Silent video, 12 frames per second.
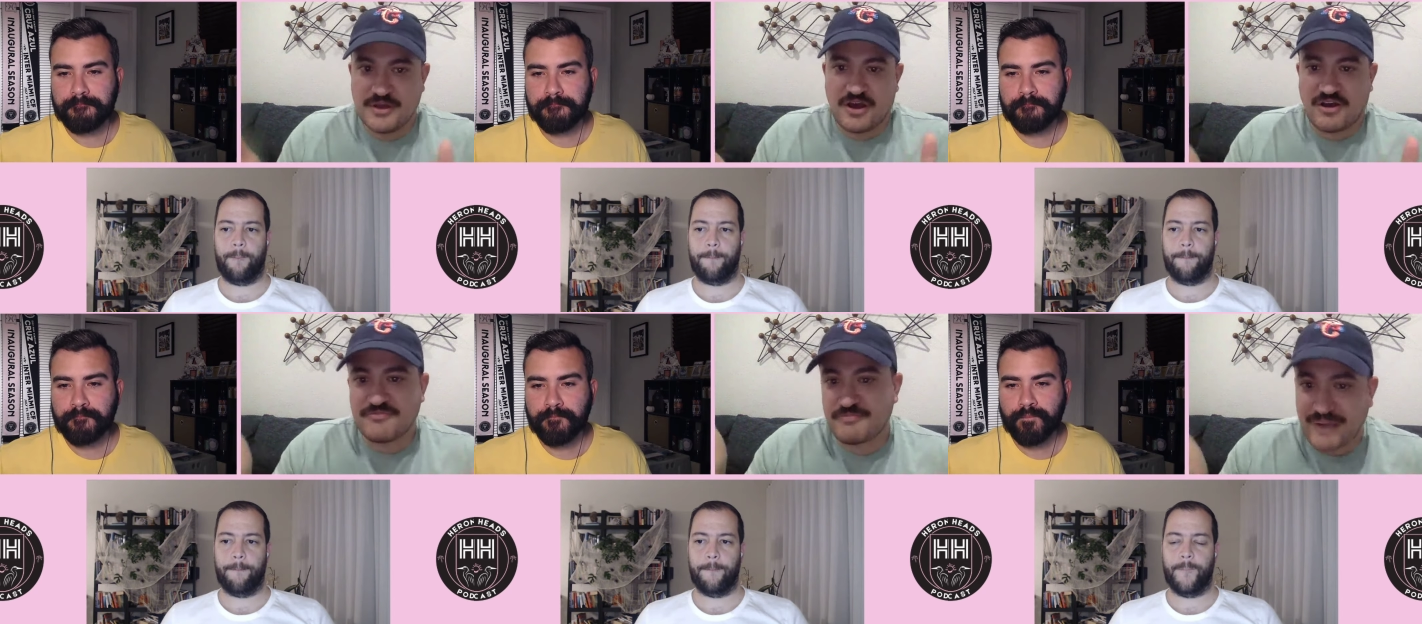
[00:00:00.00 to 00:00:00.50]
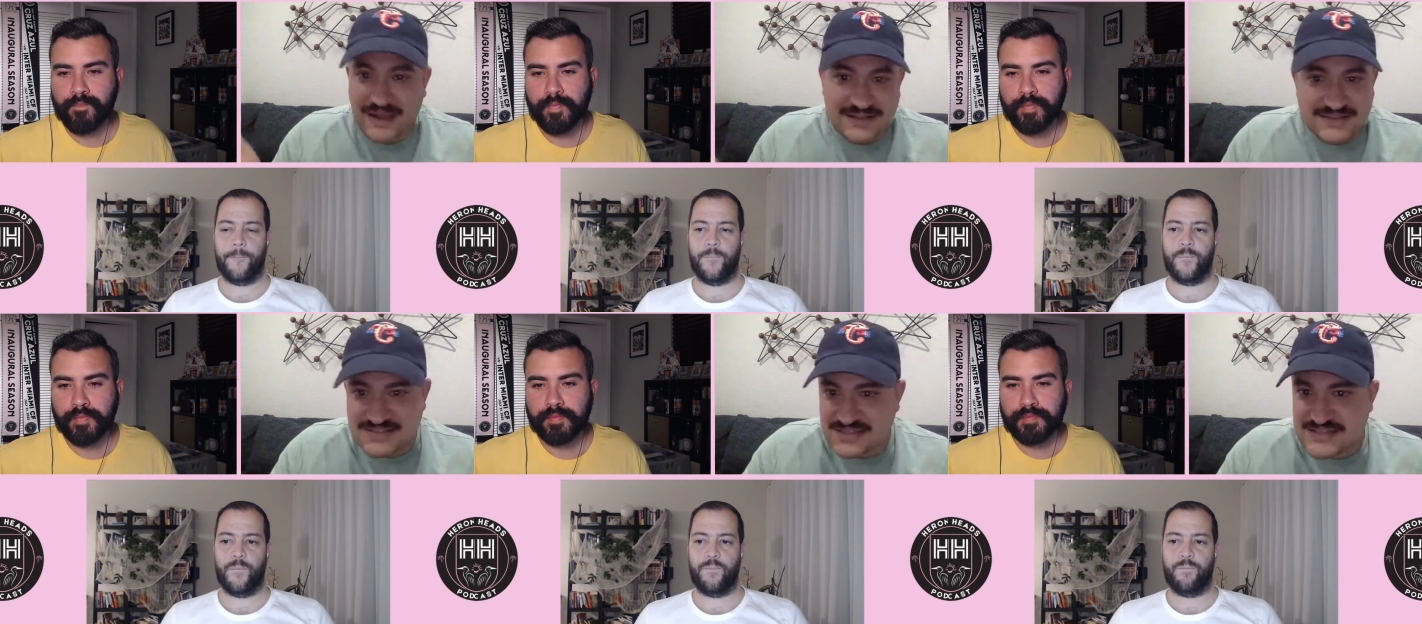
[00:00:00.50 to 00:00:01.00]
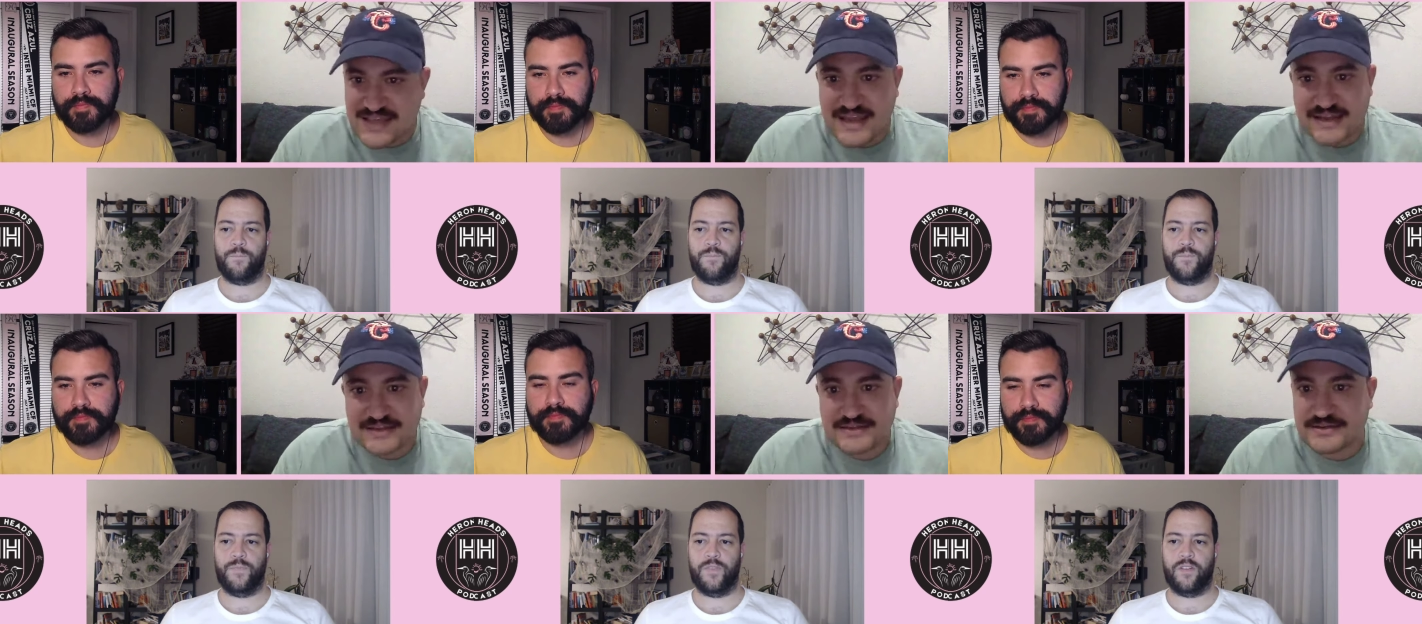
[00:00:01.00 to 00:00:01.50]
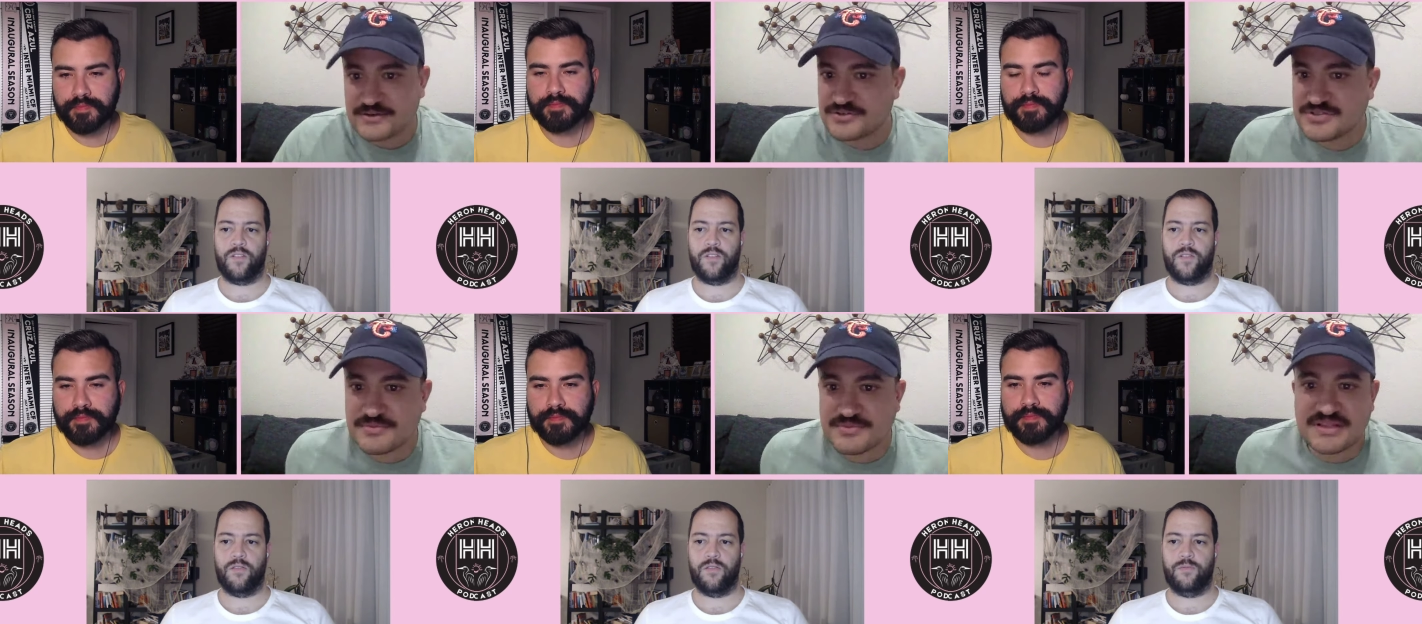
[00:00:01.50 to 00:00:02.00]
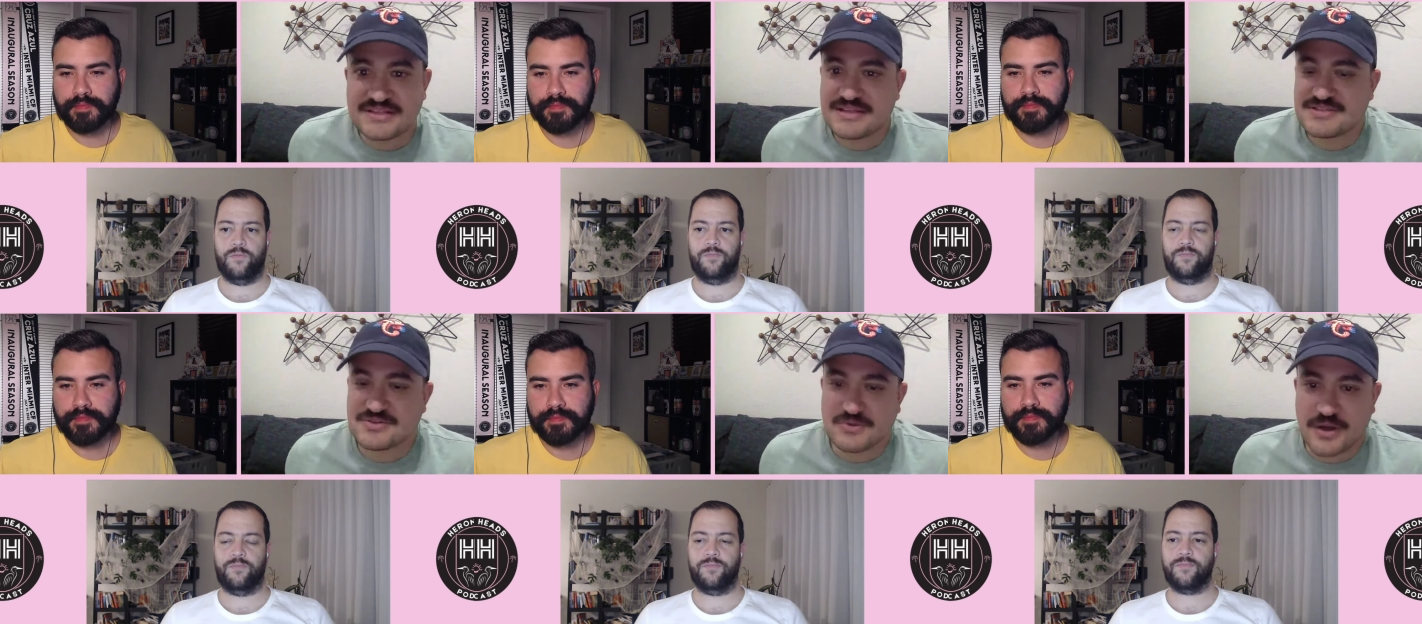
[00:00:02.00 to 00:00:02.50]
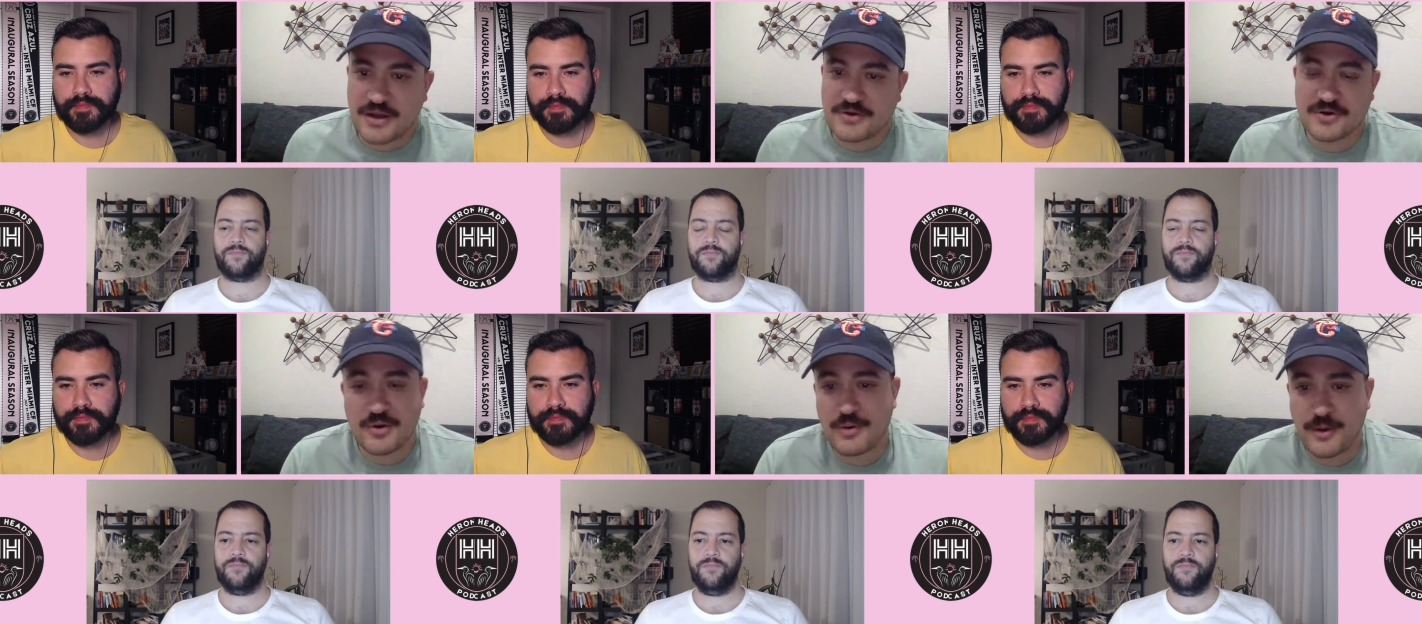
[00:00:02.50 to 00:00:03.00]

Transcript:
Speaker 1: off balance attack or something like that. So I don't know.